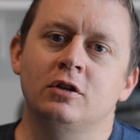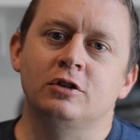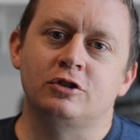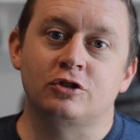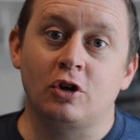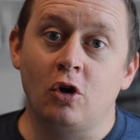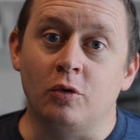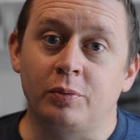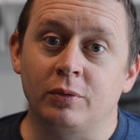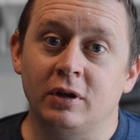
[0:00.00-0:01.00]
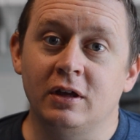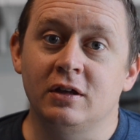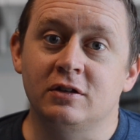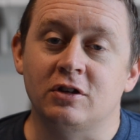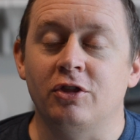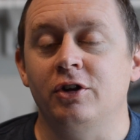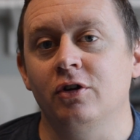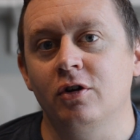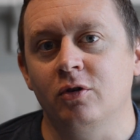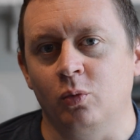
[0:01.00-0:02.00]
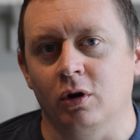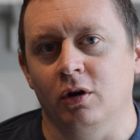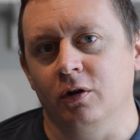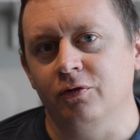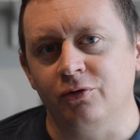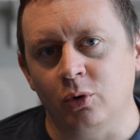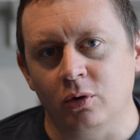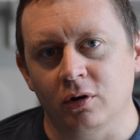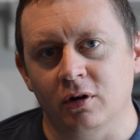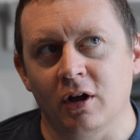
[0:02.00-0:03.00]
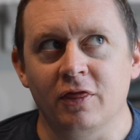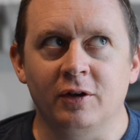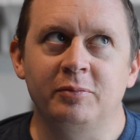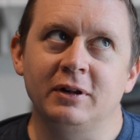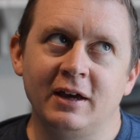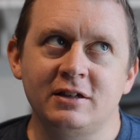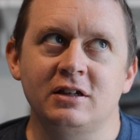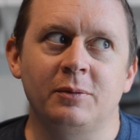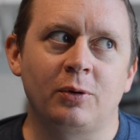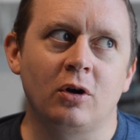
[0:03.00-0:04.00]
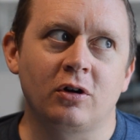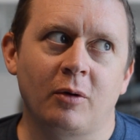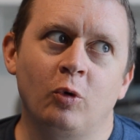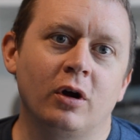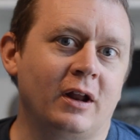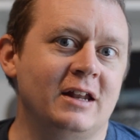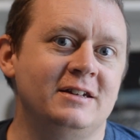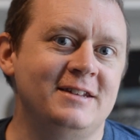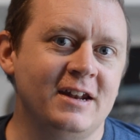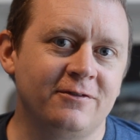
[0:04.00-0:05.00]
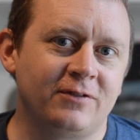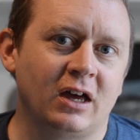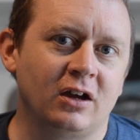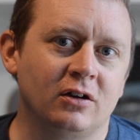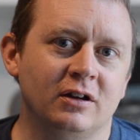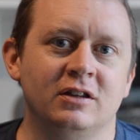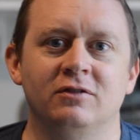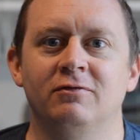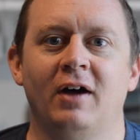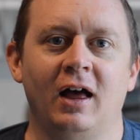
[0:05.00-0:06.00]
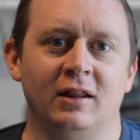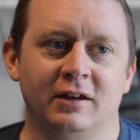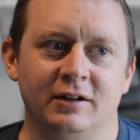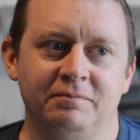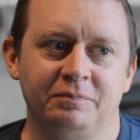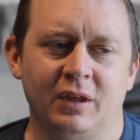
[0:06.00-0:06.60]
Scope is the nerd word for the place in a program where an identifier is valid.